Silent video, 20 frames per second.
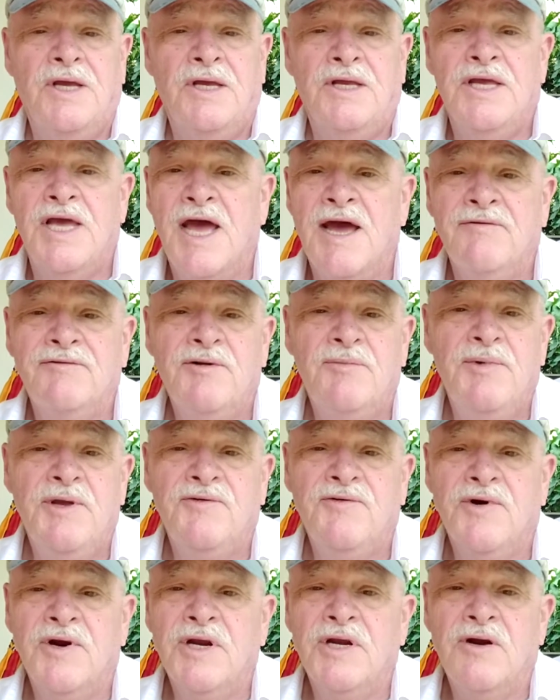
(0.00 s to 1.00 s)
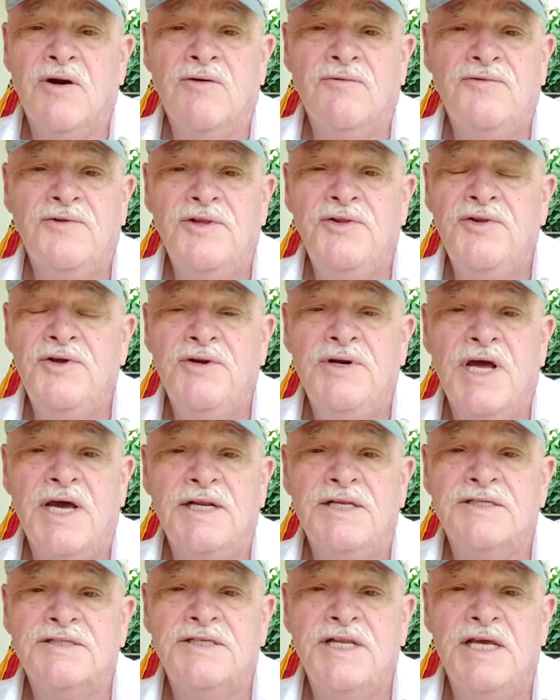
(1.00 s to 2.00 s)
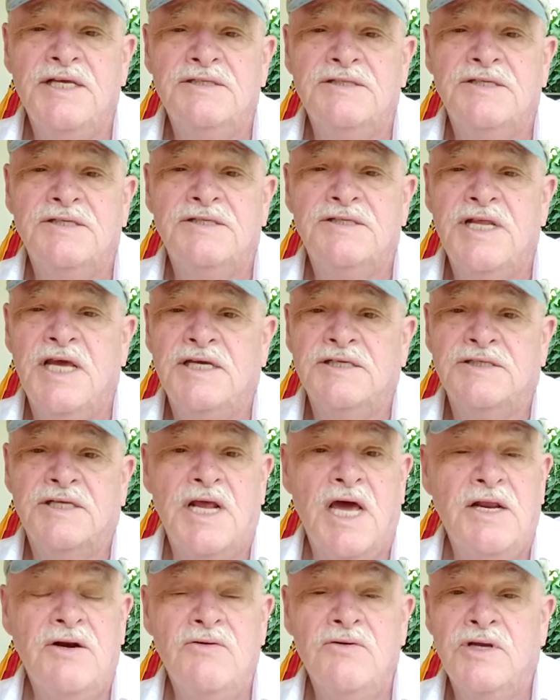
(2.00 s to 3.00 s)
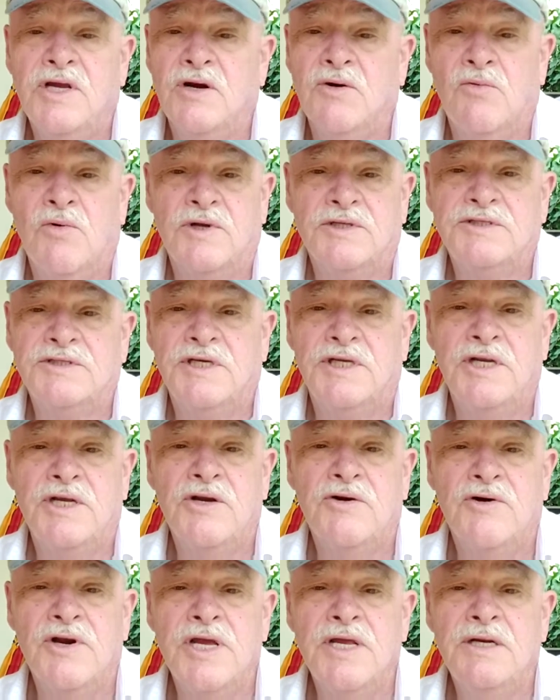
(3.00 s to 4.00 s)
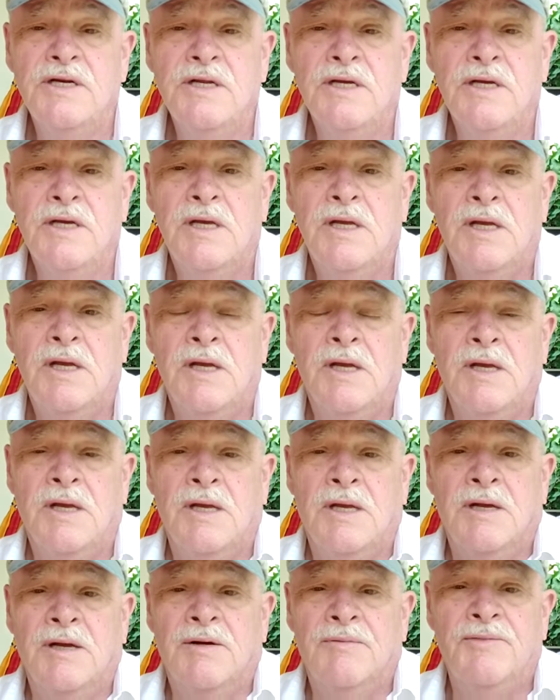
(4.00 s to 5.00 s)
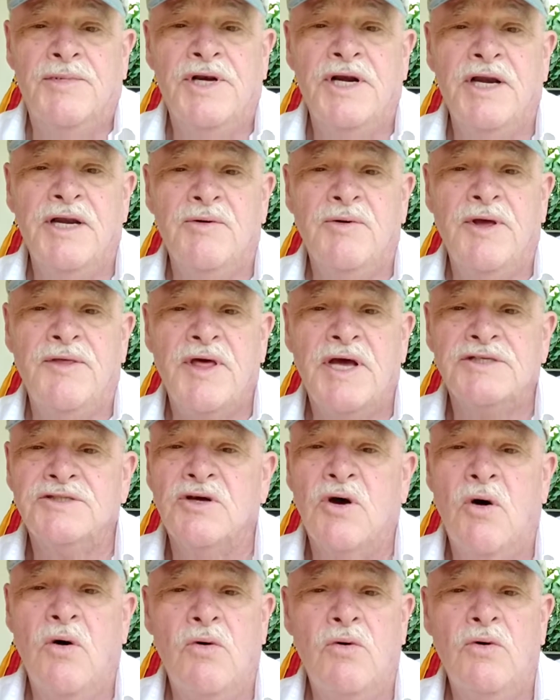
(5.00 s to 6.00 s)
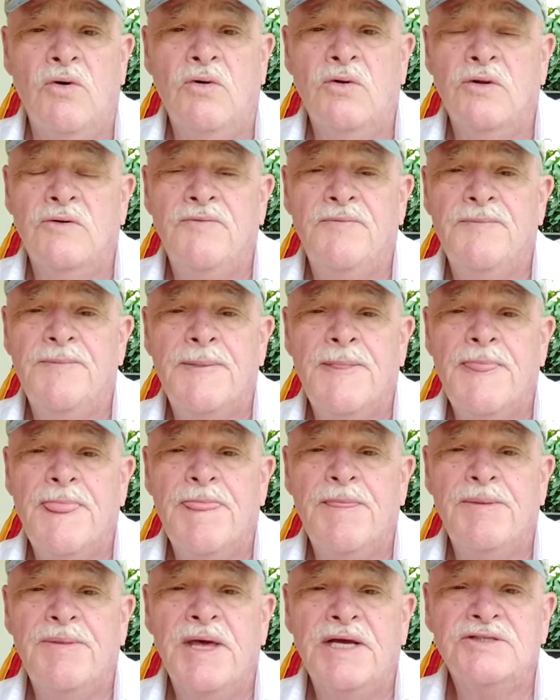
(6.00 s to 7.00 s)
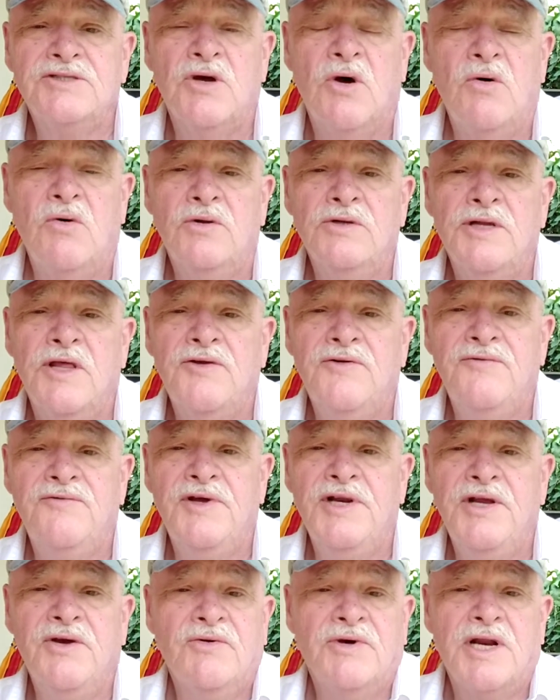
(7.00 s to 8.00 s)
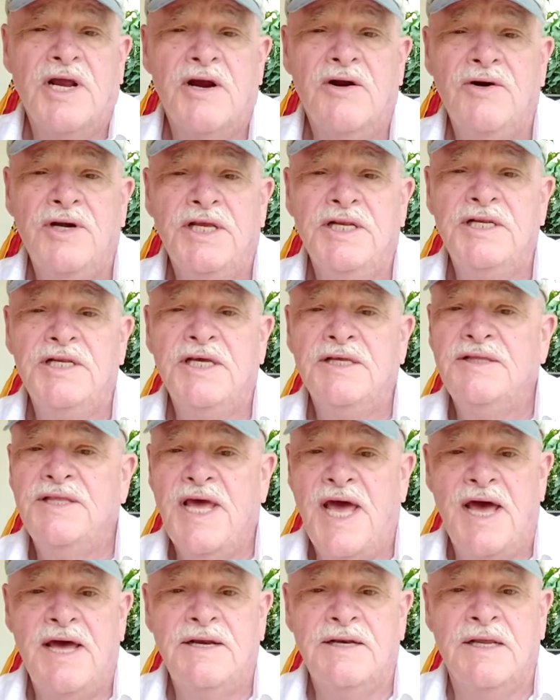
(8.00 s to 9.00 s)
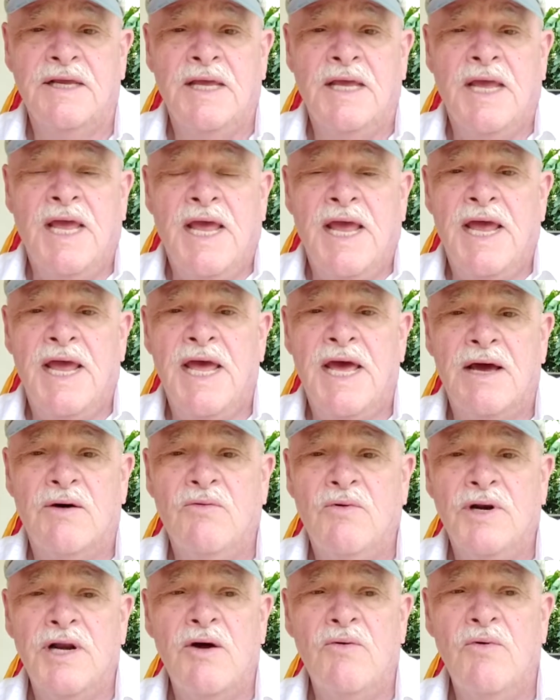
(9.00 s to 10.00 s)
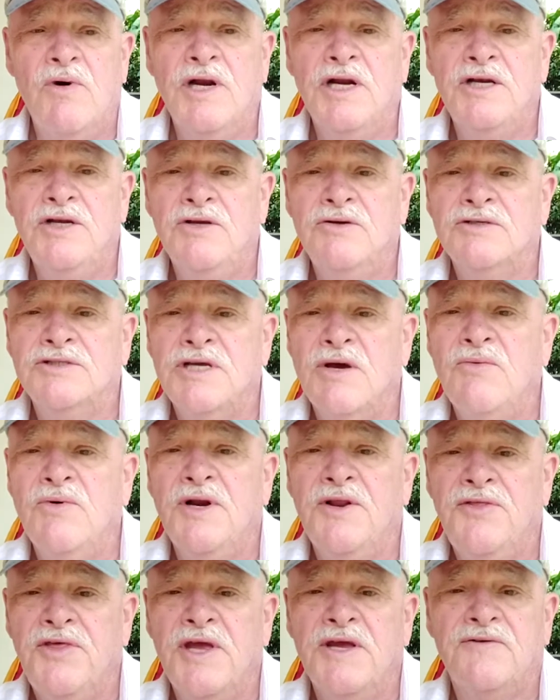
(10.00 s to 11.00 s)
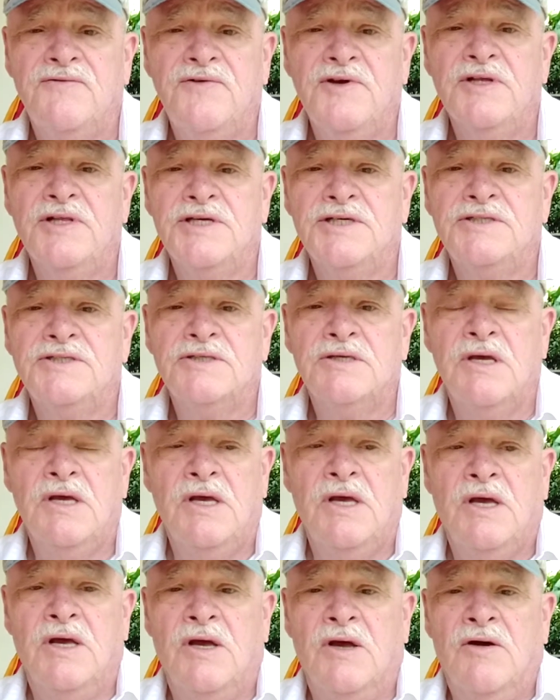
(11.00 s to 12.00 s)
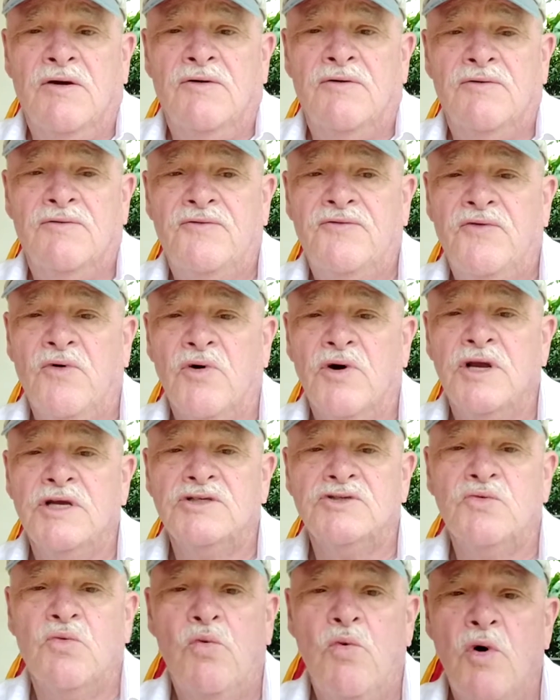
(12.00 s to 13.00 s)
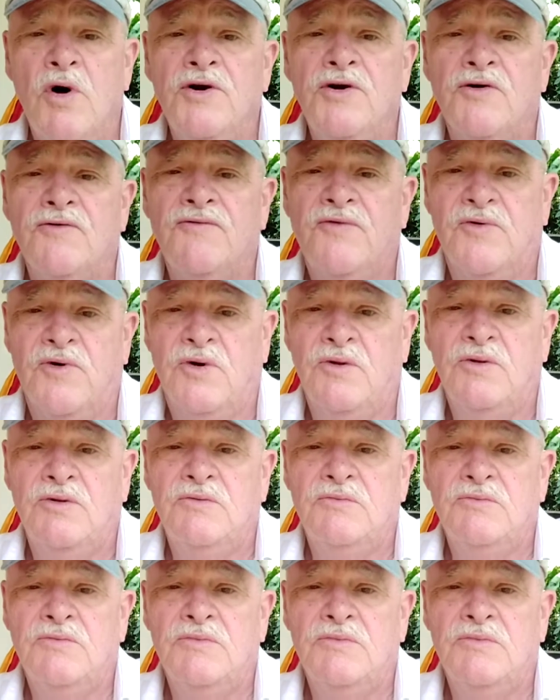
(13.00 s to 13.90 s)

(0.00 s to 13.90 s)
You have to be very careful in the United States these days, and I don't care what city you're in. But anyway, that's a whole nother video, and I already did that. And what I want to do is I want to thank Felix for his wonderful,